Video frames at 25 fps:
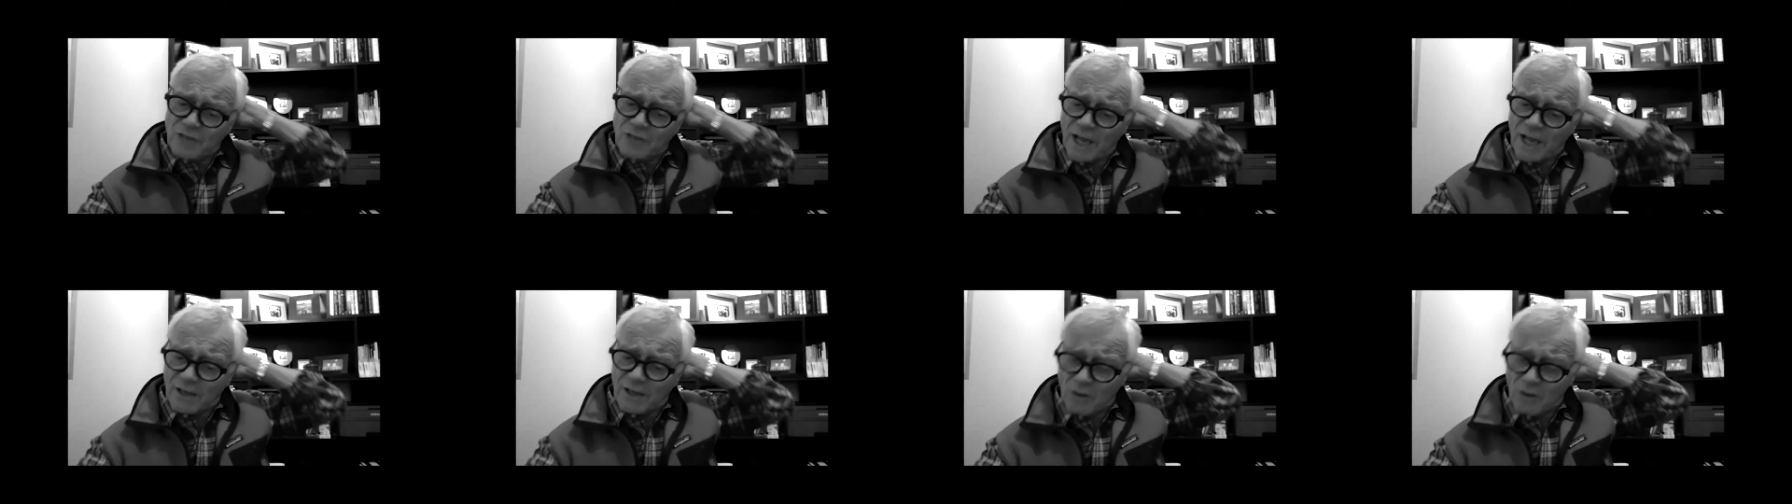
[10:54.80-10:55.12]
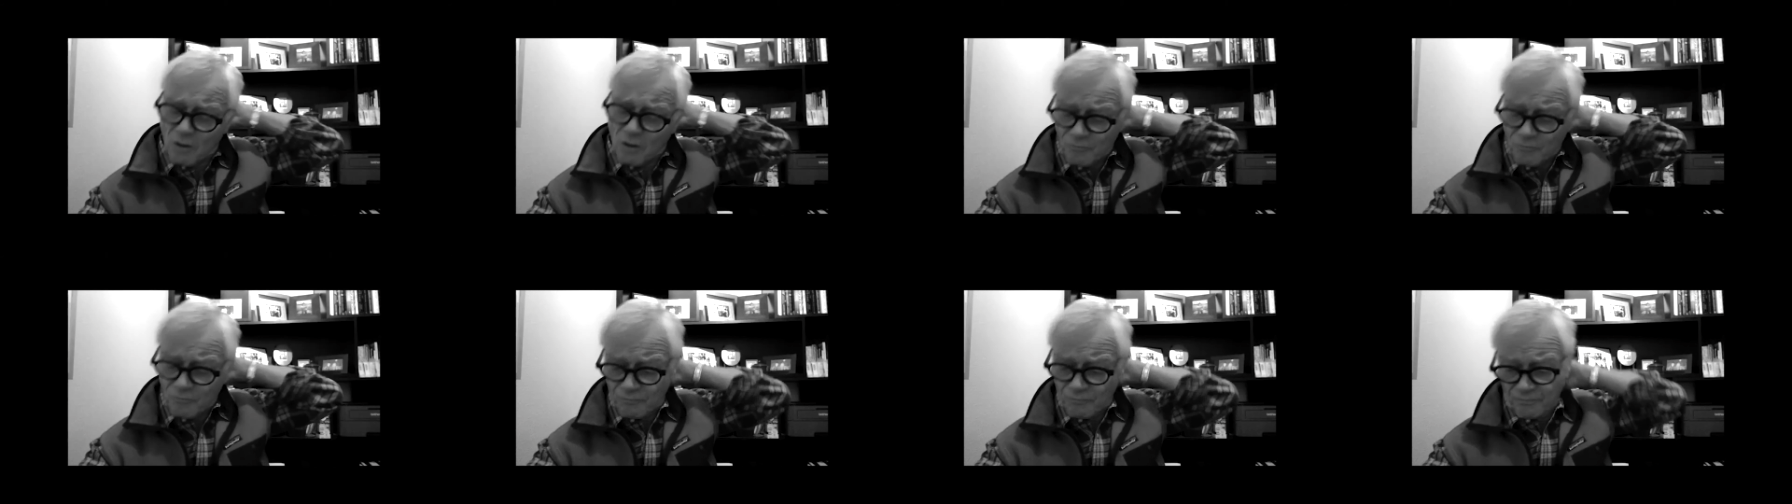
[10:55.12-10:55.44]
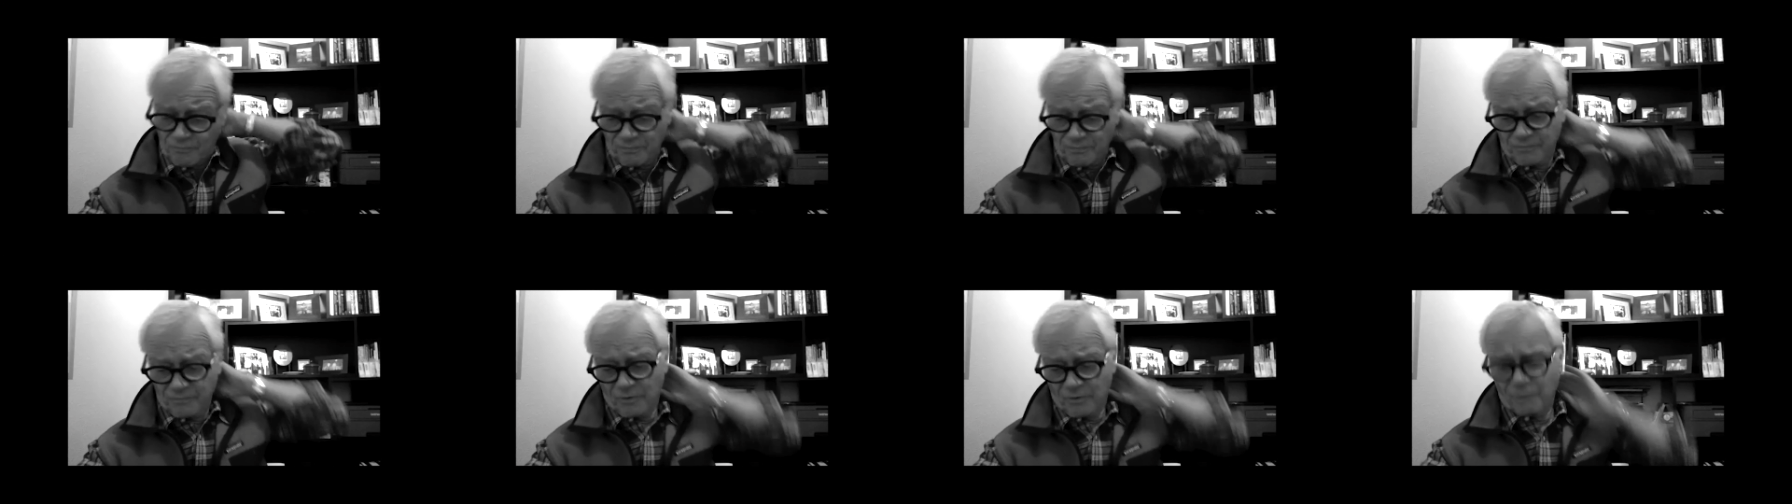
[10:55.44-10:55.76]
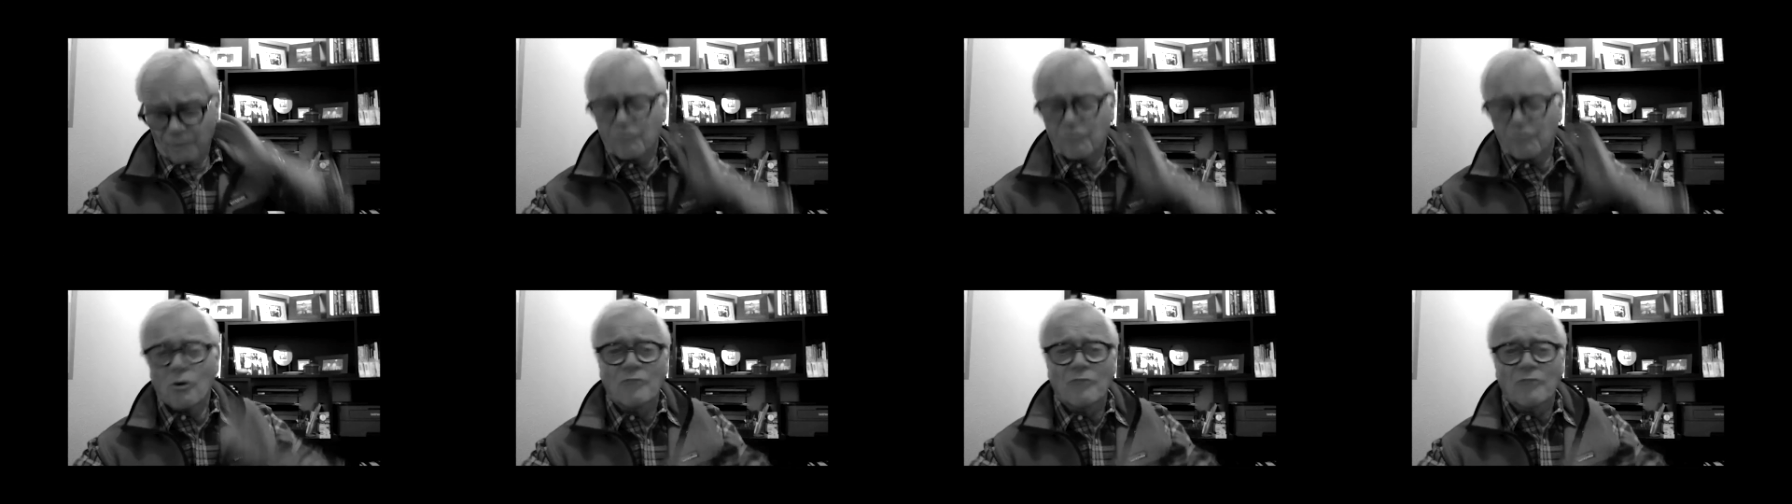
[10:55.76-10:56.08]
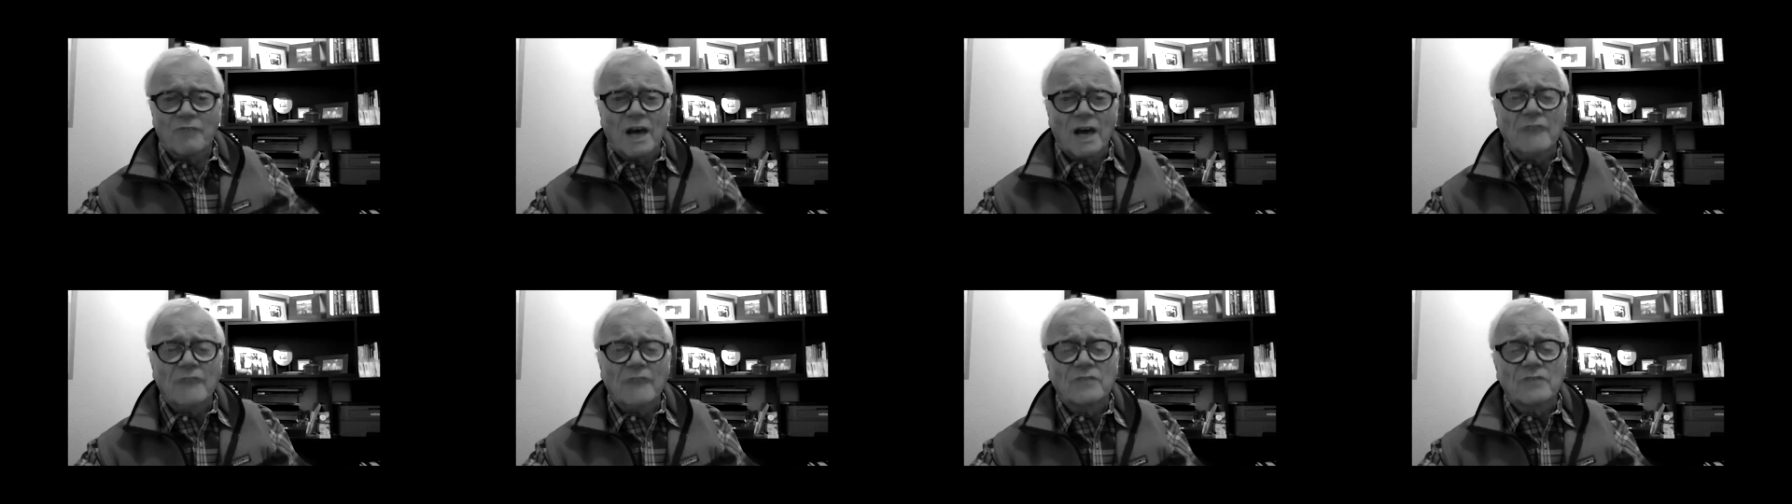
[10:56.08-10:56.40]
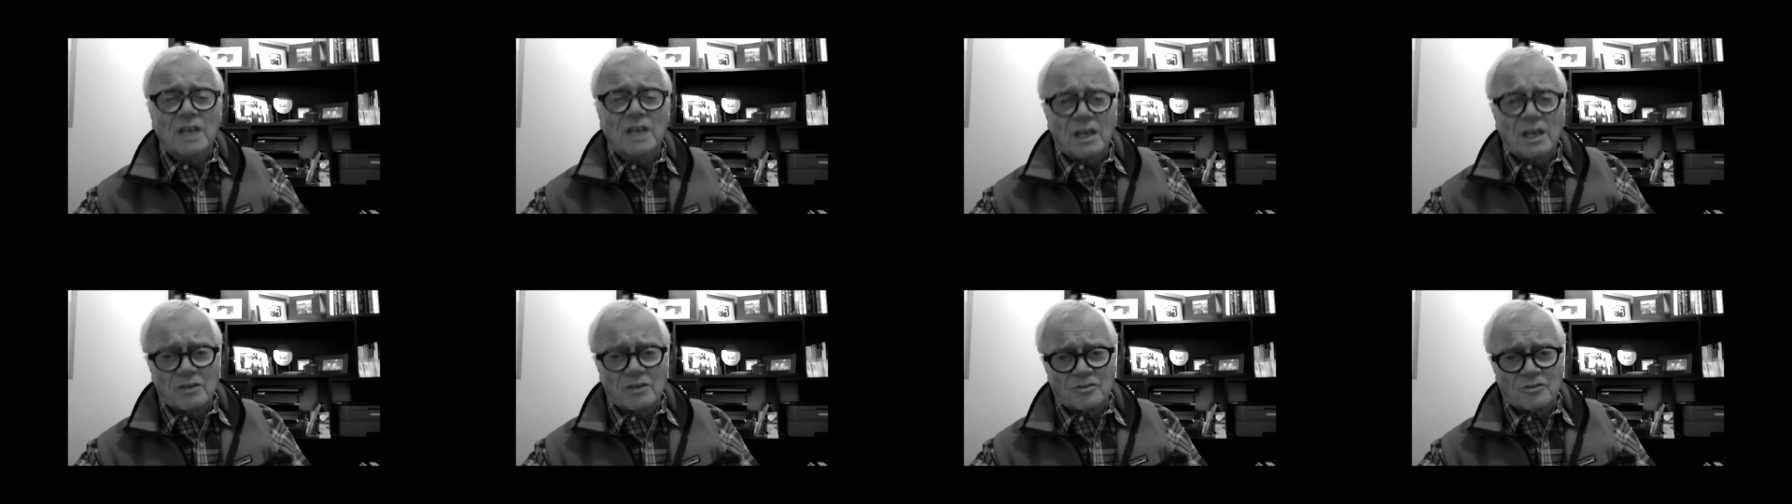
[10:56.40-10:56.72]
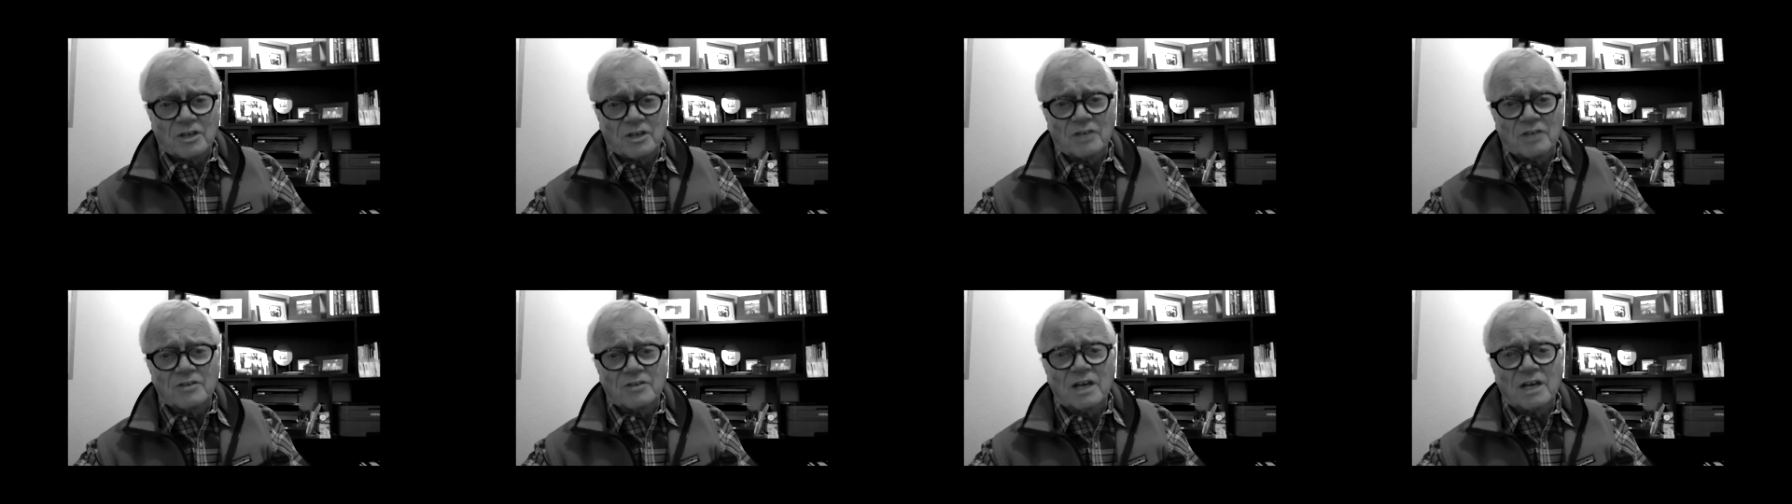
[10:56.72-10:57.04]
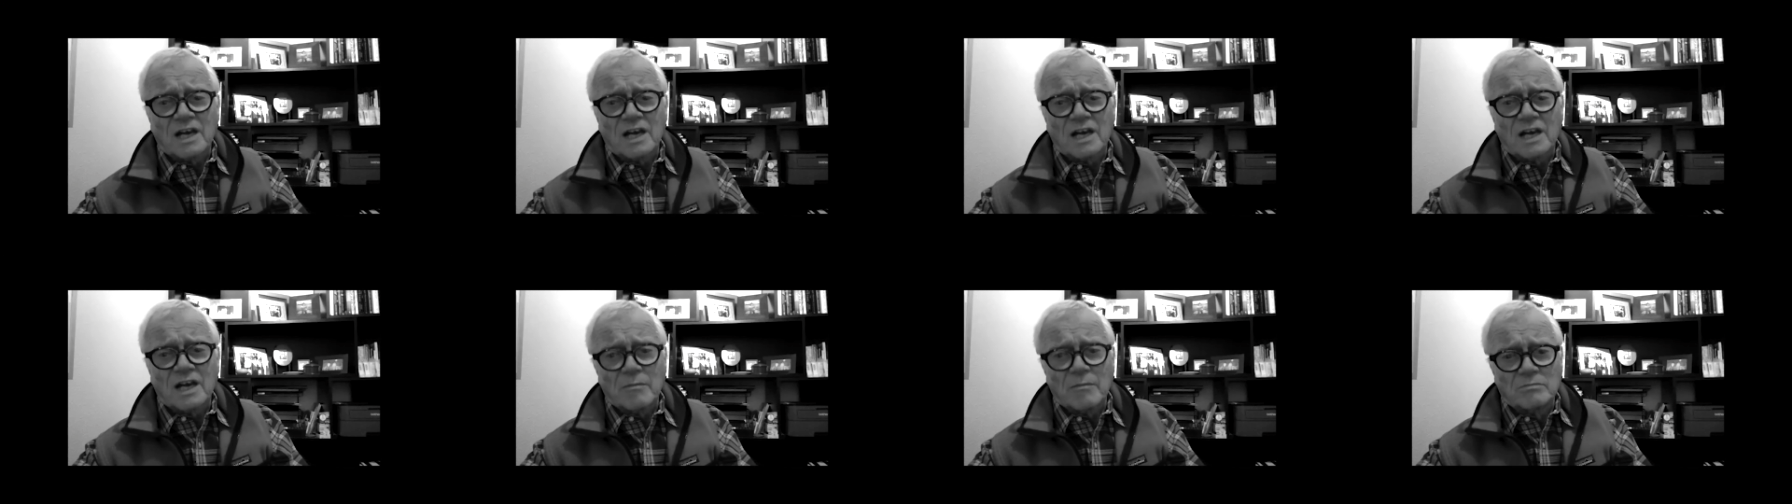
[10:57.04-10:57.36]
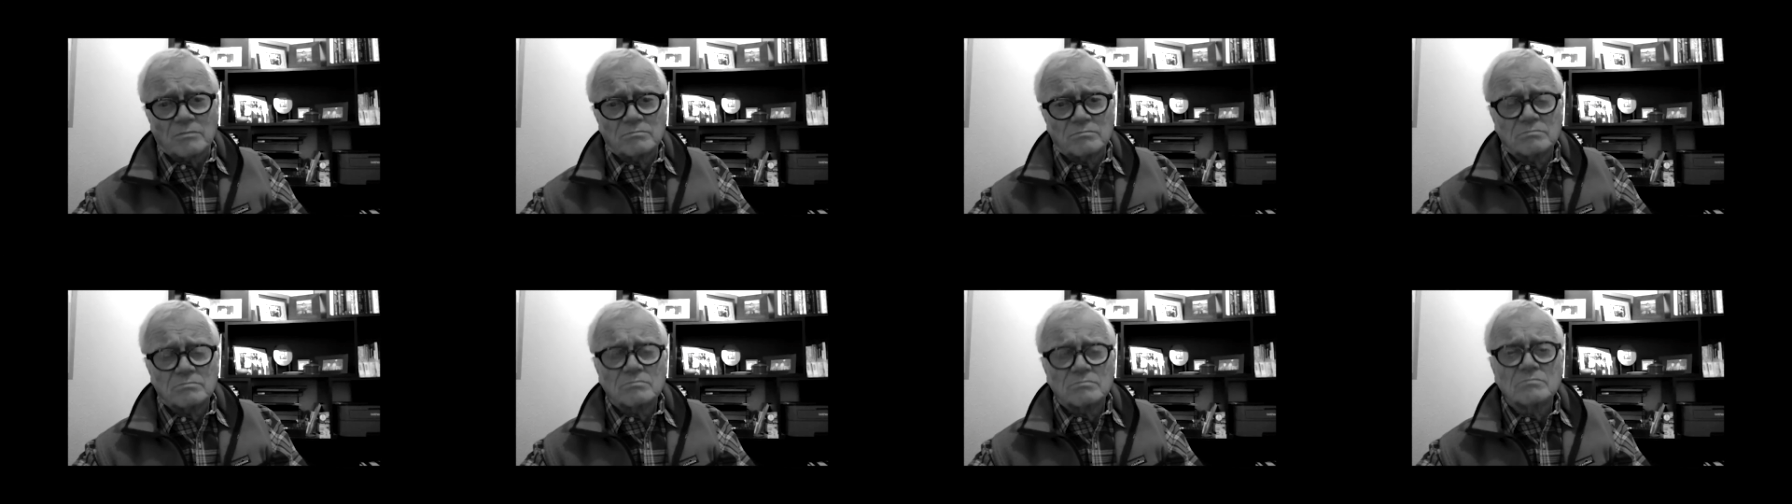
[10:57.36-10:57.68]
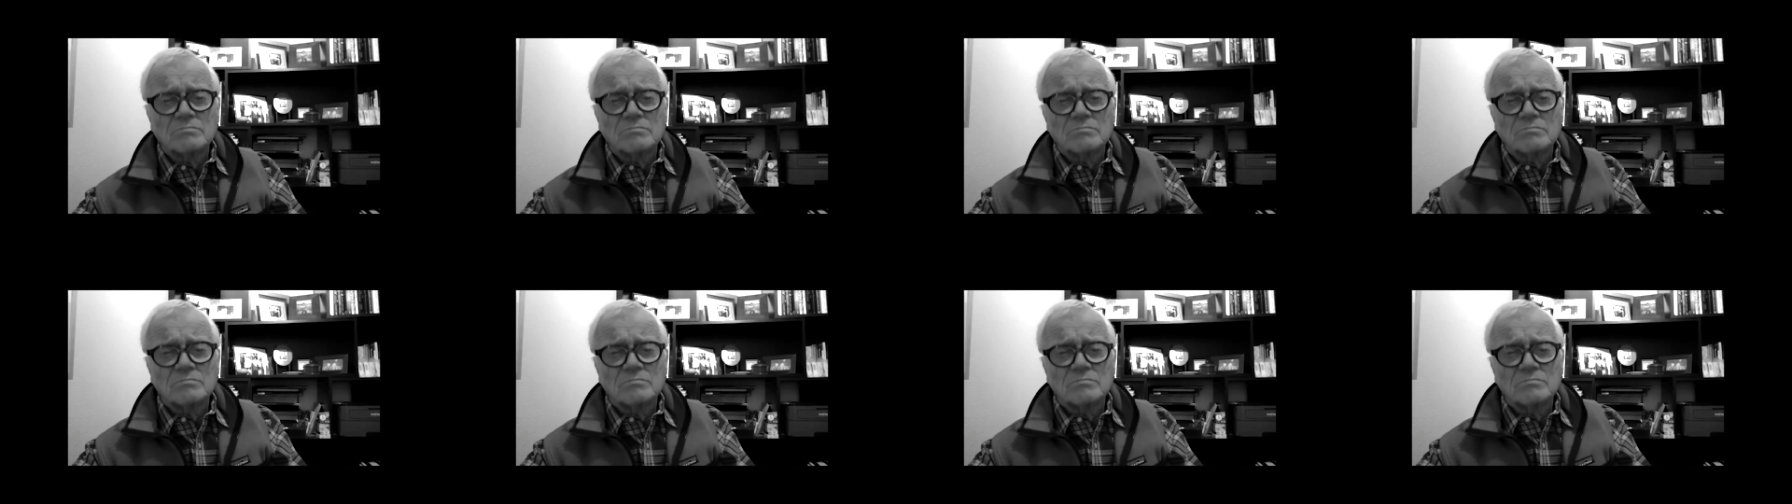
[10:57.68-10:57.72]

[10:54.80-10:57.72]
I go for four or five days at a time. I